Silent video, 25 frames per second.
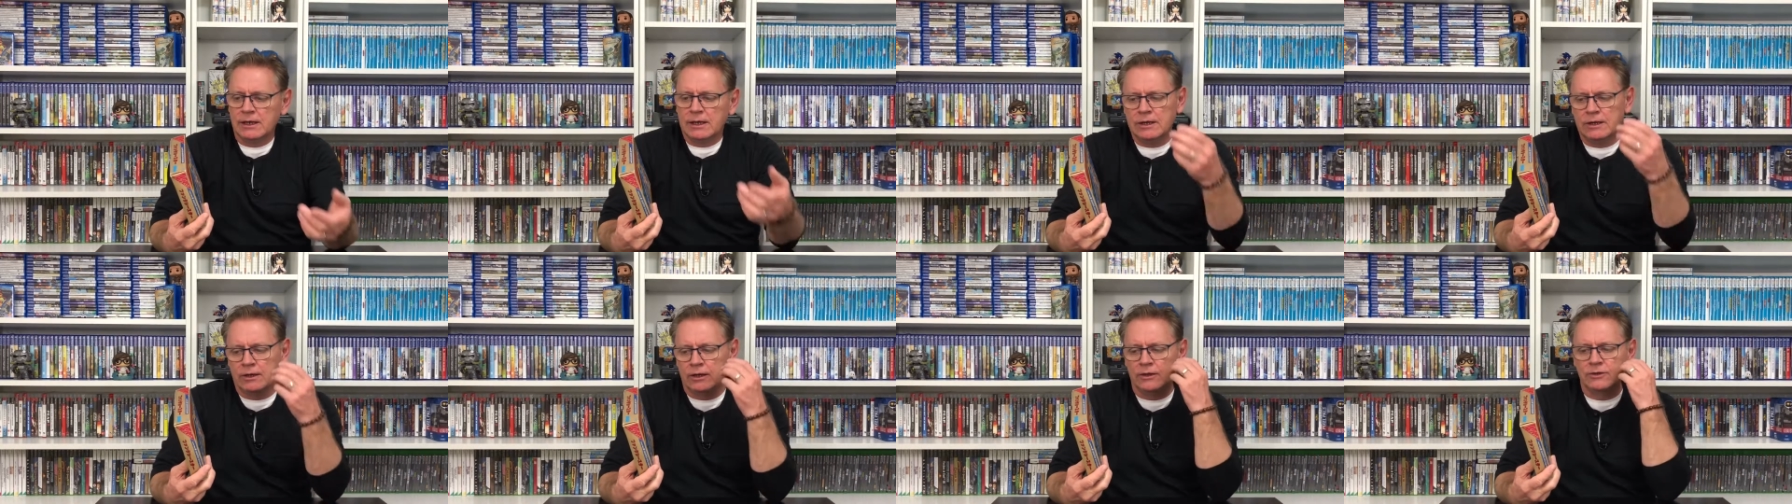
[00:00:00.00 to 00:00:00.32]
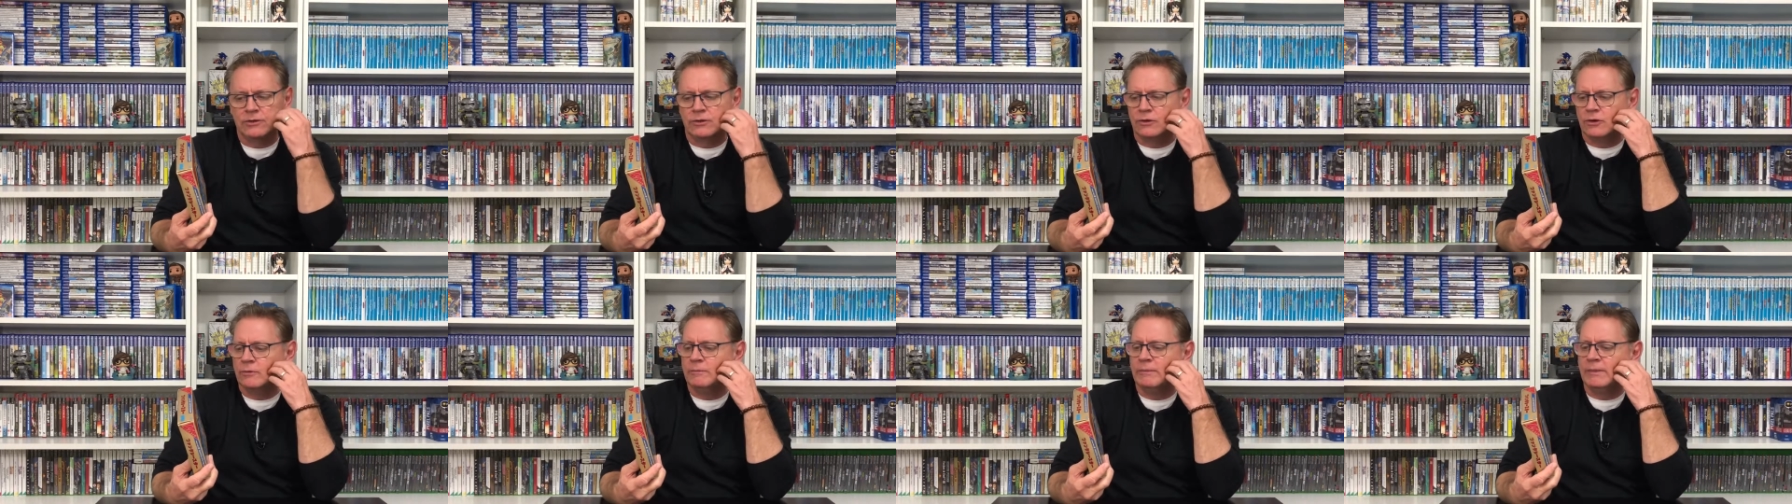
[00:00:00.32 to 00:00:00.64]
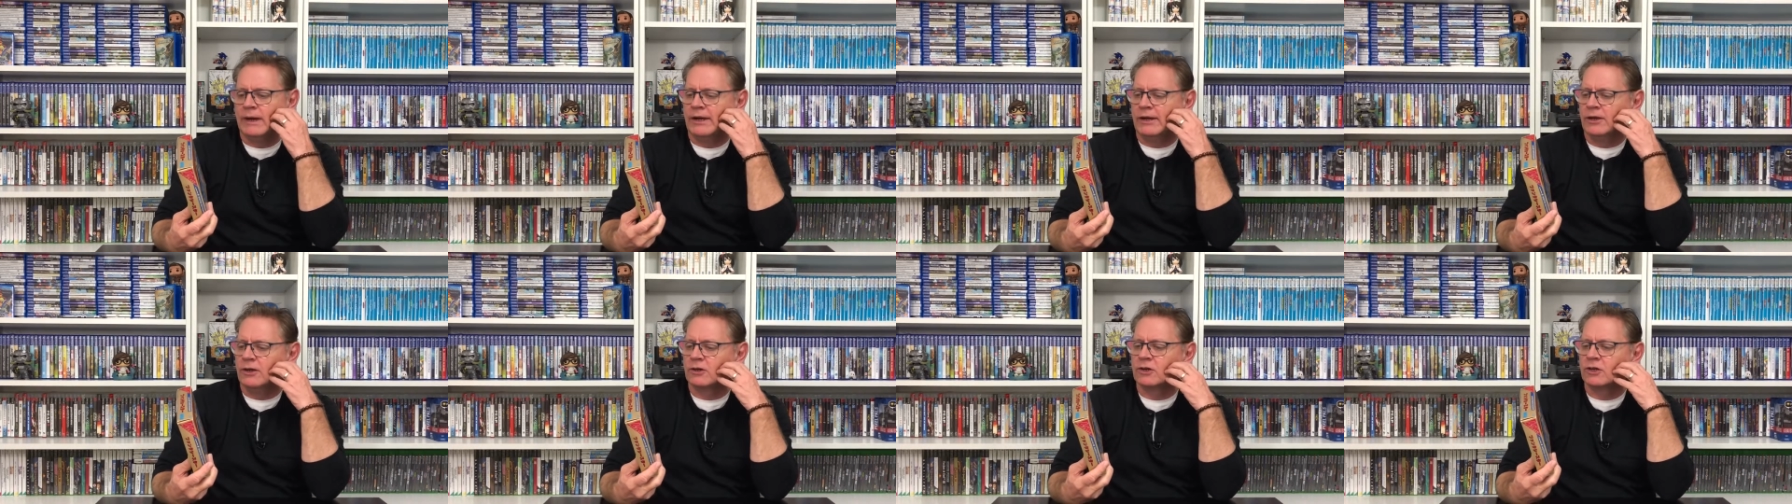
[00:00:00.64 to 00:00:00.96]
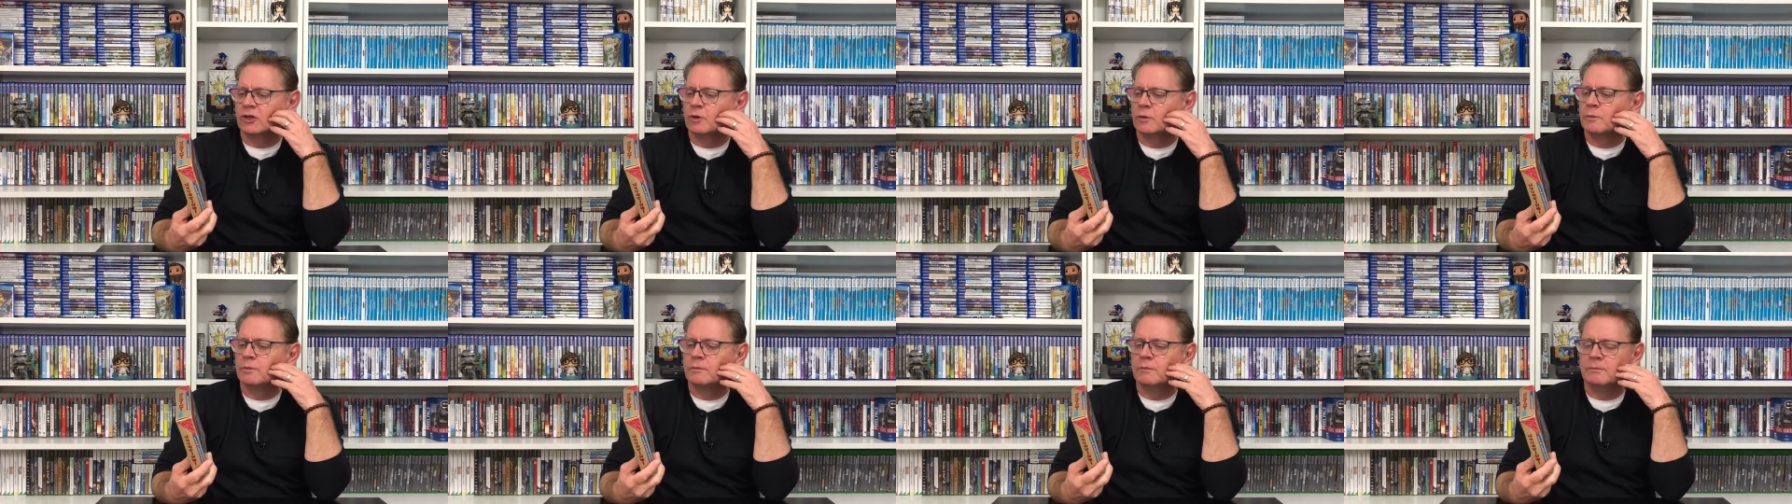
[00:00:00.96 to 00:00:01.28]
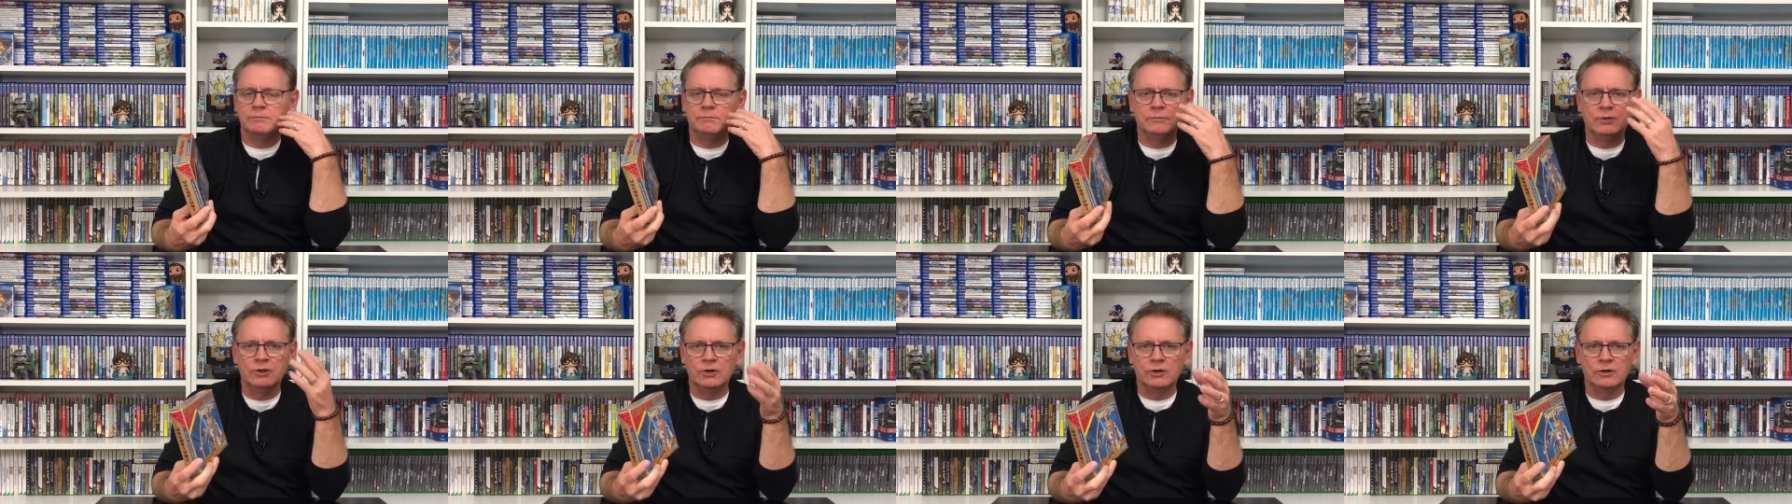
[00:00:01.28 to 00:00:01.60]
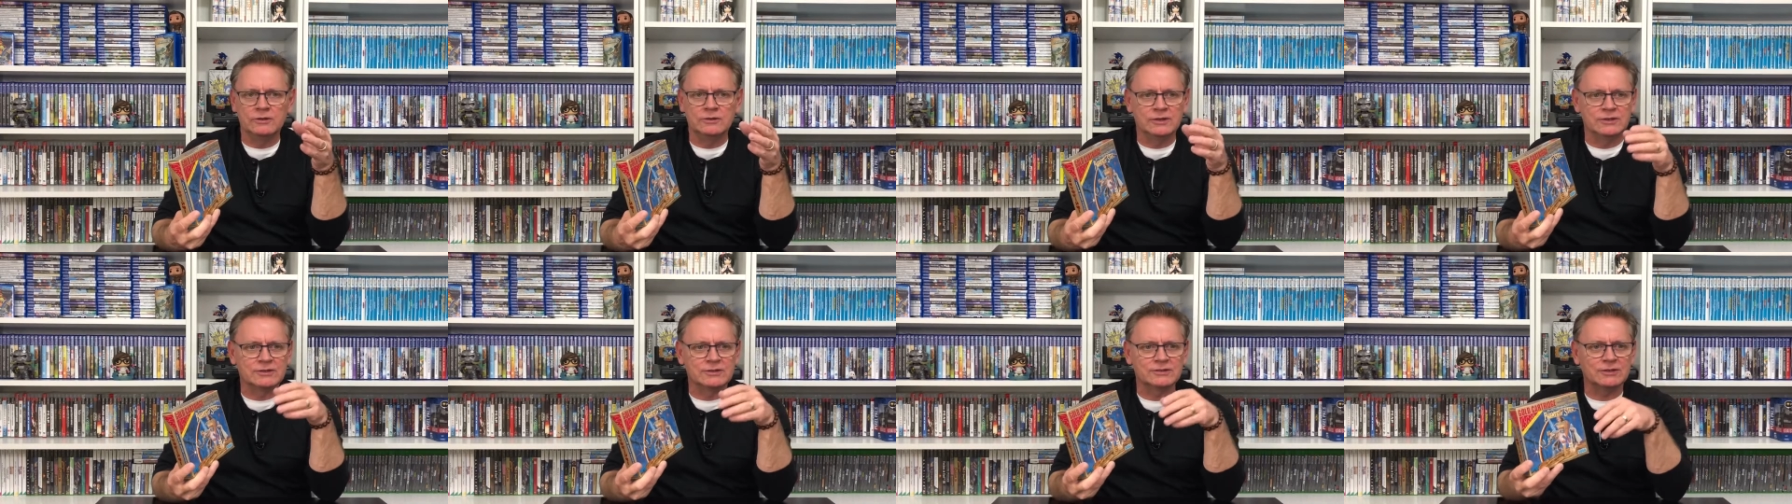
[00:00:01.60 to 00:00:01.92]
And I thought, man, I've got to bid
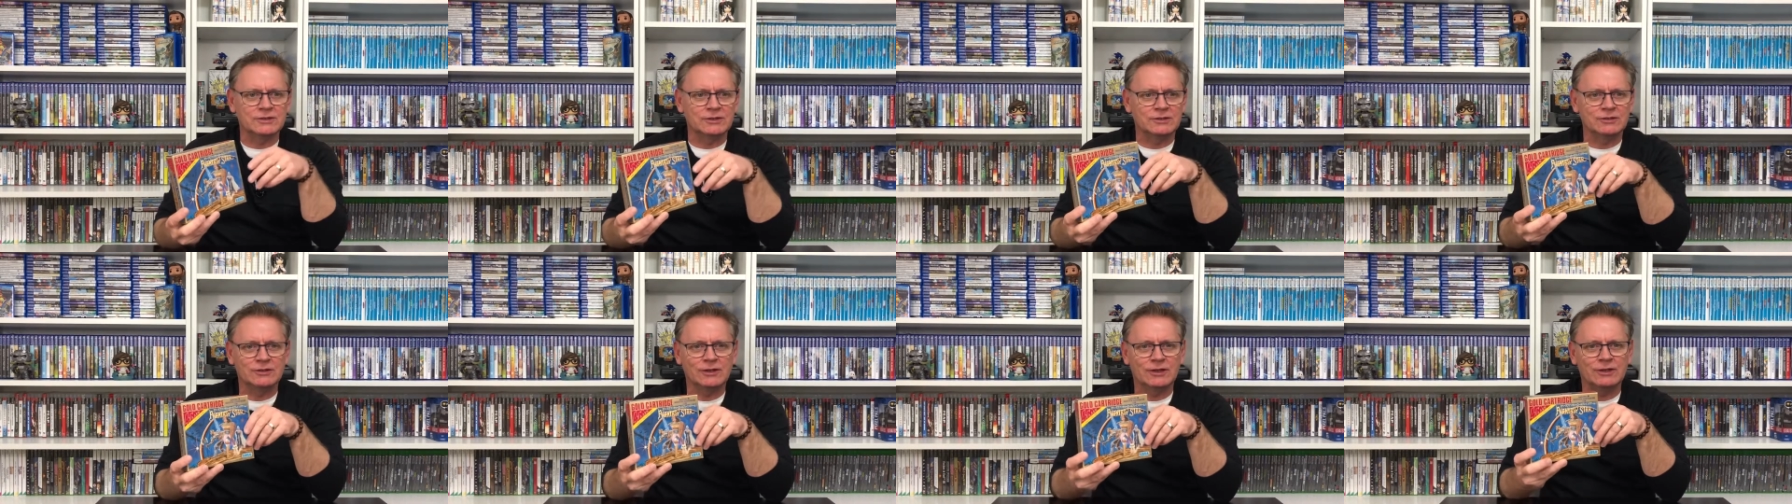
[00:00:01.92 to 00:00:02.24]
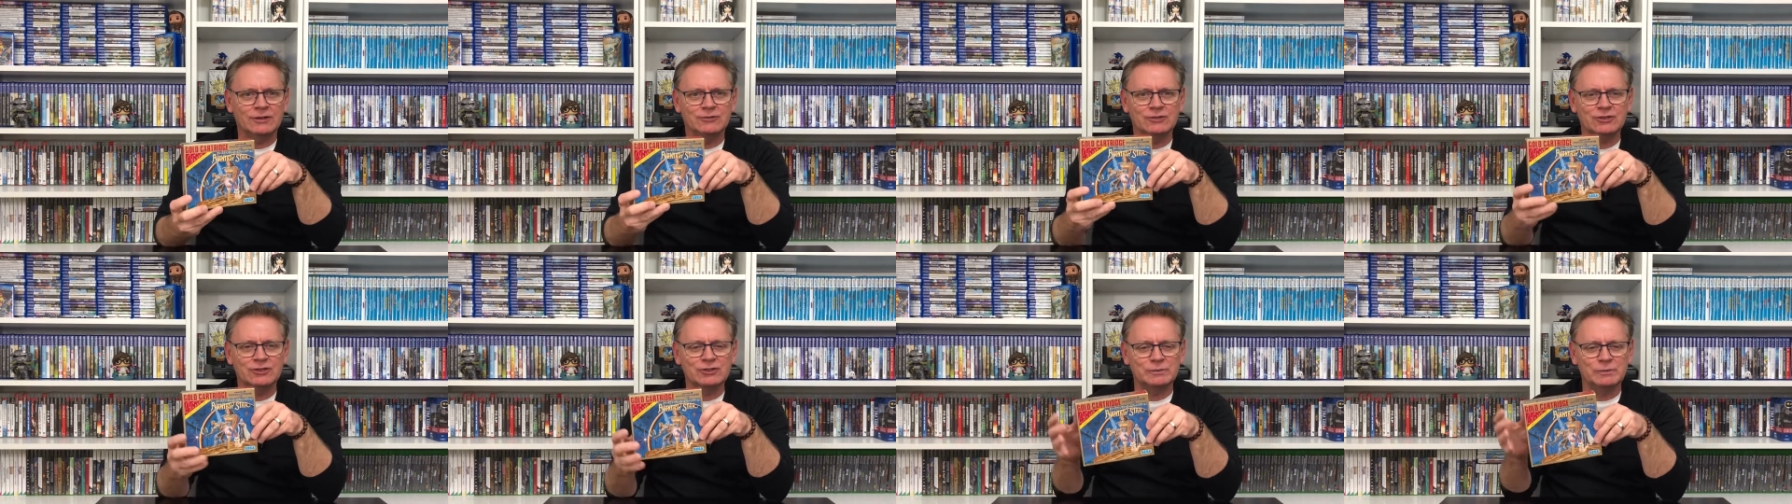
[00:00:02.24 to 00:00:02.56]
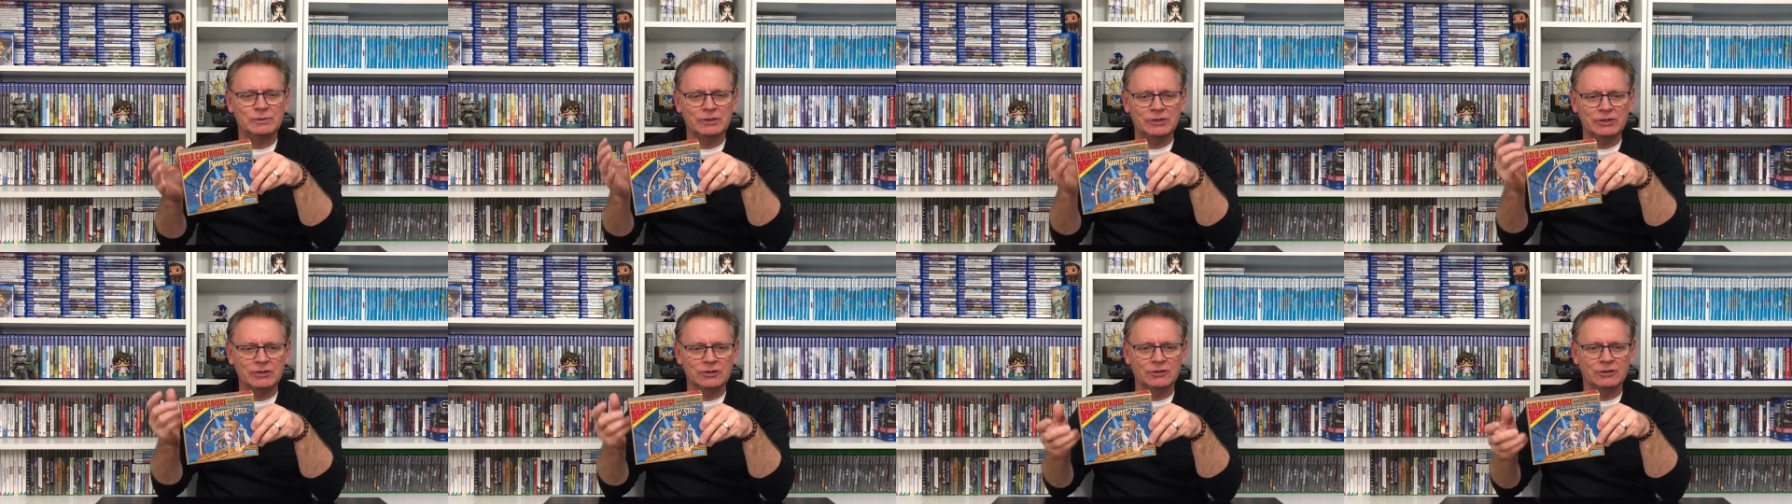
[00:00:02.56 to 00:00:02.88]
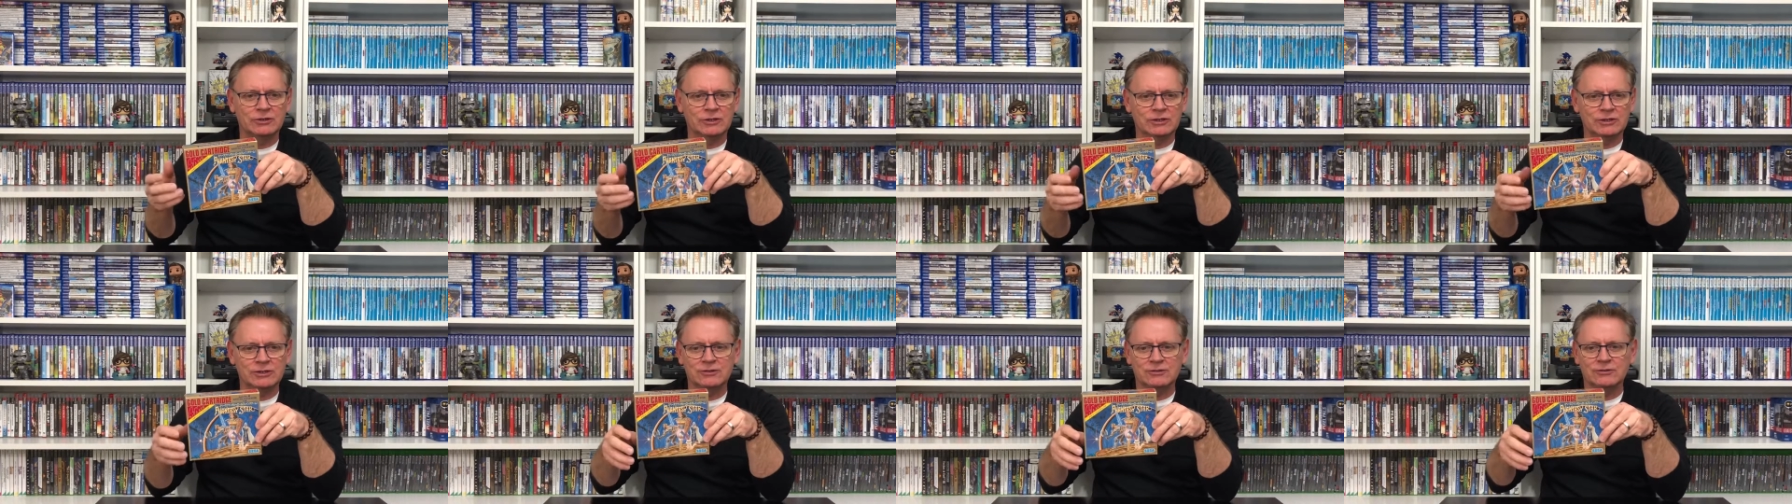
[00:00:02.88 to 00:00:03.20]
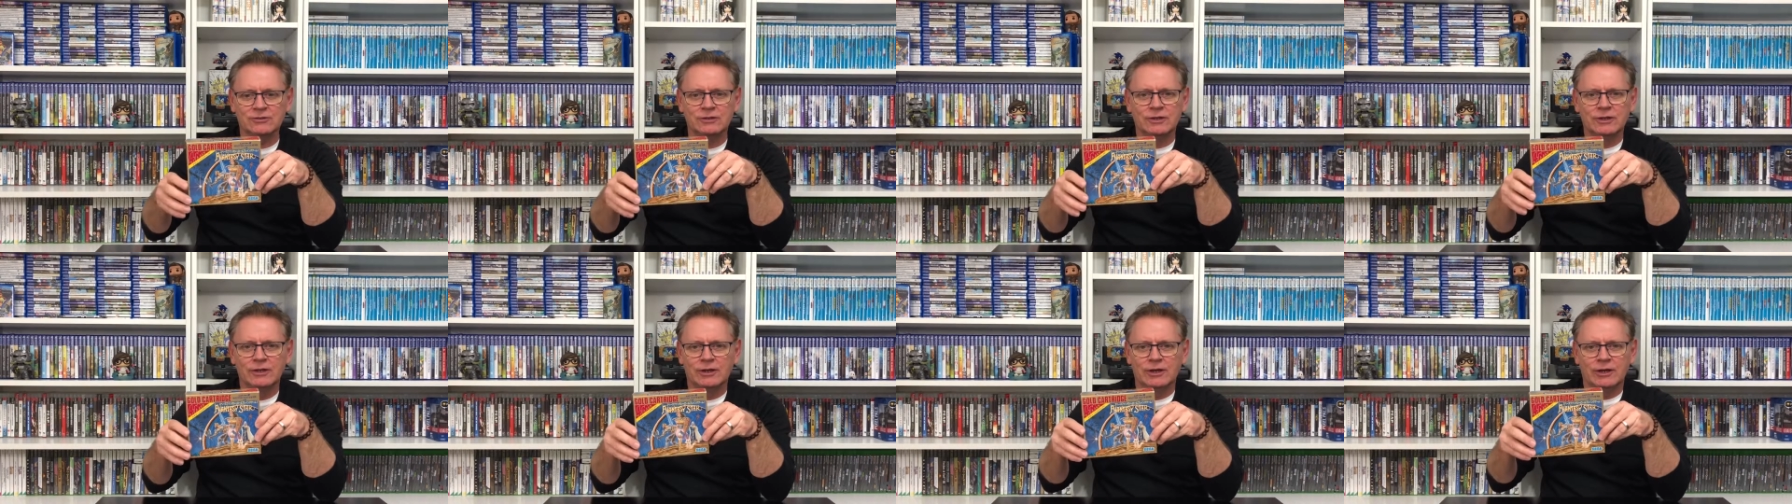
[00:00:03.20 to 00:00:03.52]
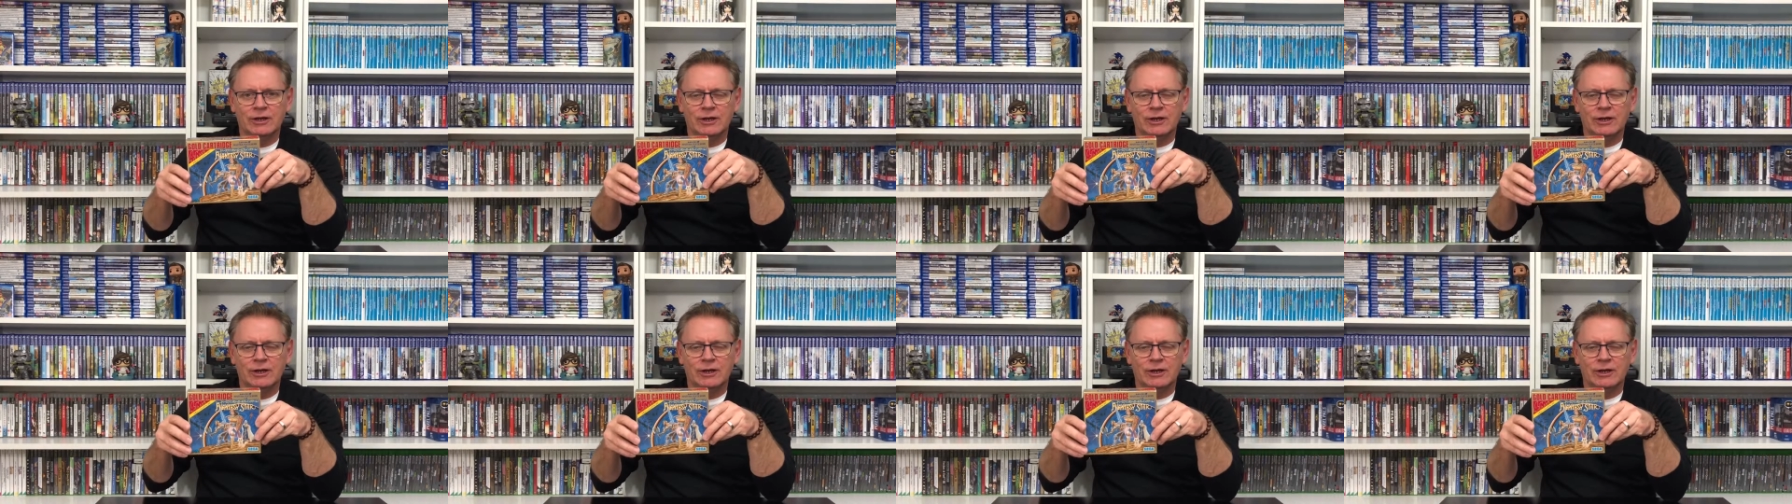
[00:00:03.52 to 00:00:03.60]
on this, and just bidding on it and